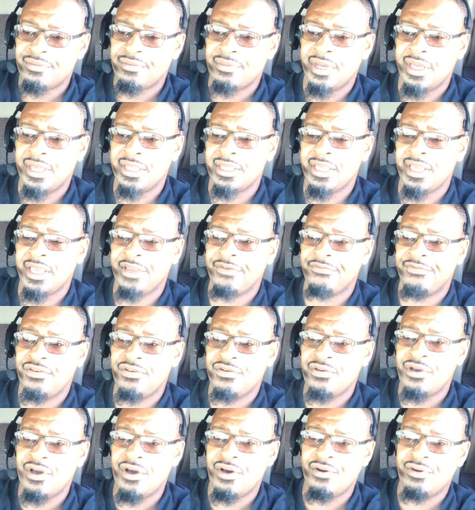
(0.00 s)
But yeah, if
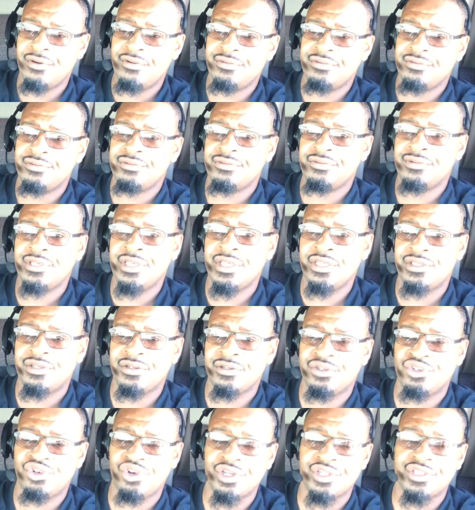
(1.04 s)
you go get
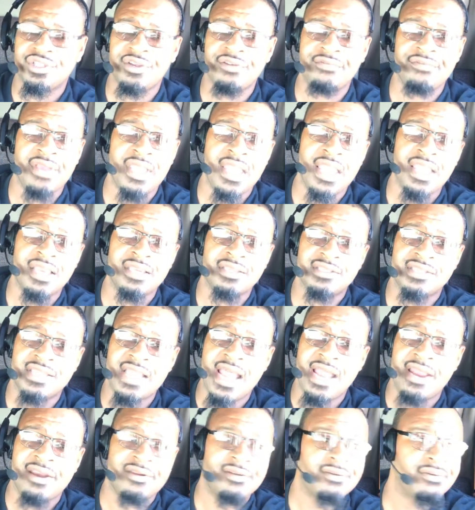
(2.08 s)
your truck server at a
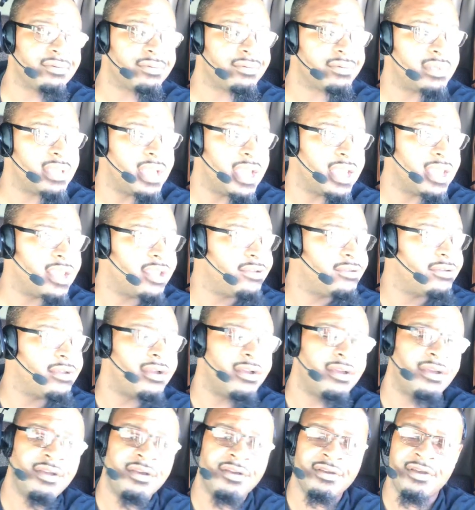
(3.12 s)
starter, they give you
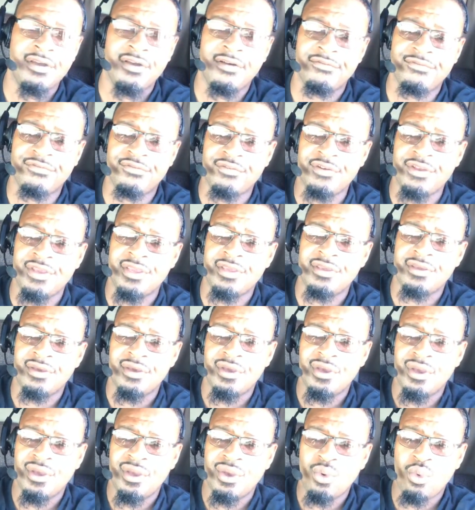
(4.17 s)
a free
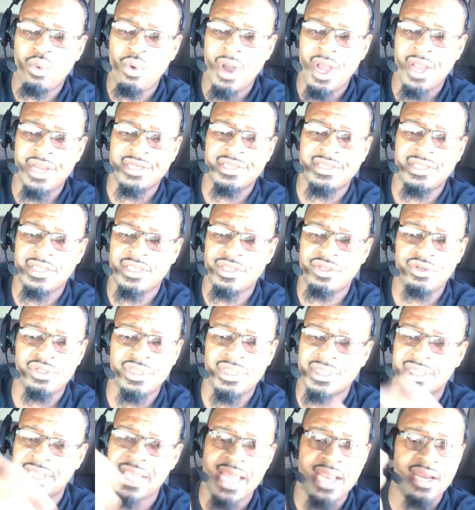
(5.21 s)
wash. You
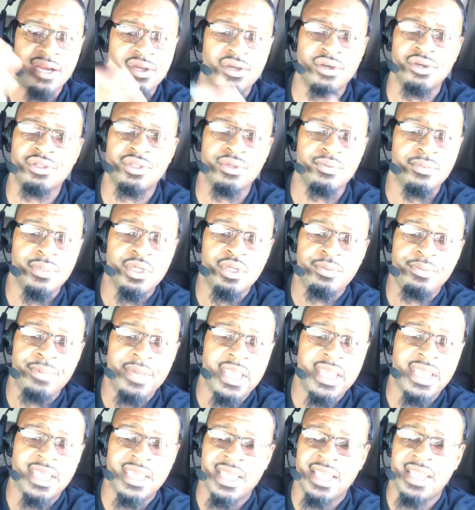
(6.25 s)
just got to go to Blue
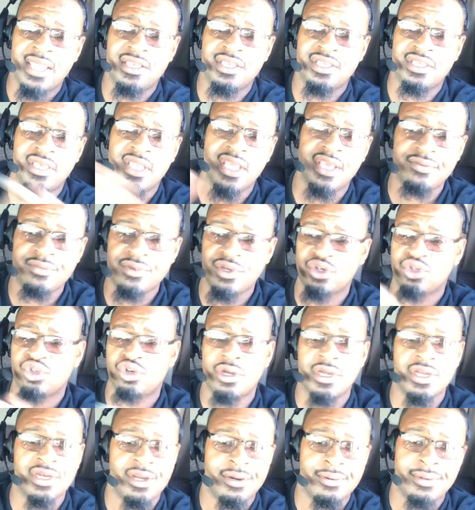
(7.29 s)
Beacon, give them your
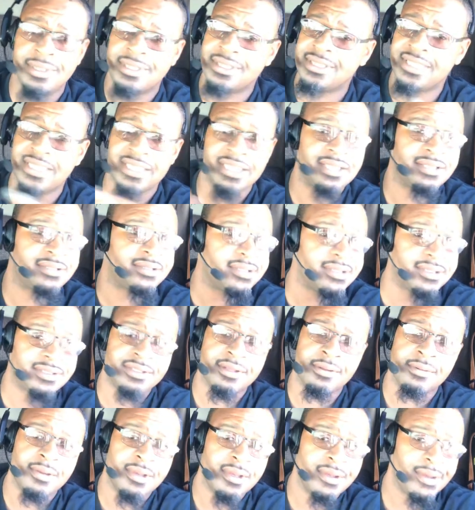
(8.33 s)
truck number, it's in the
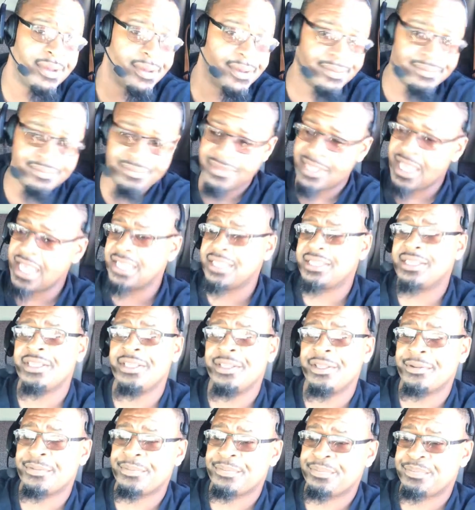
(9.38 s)
system. That's
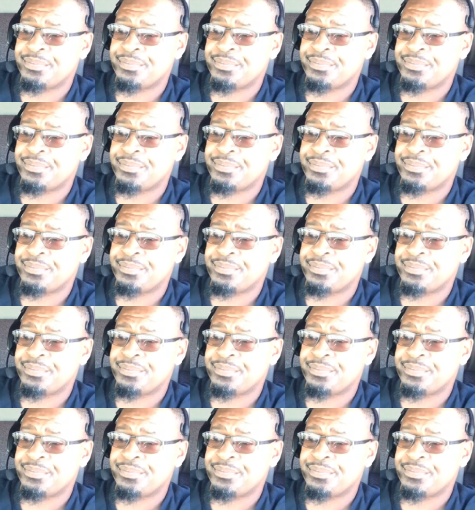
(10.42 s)
it.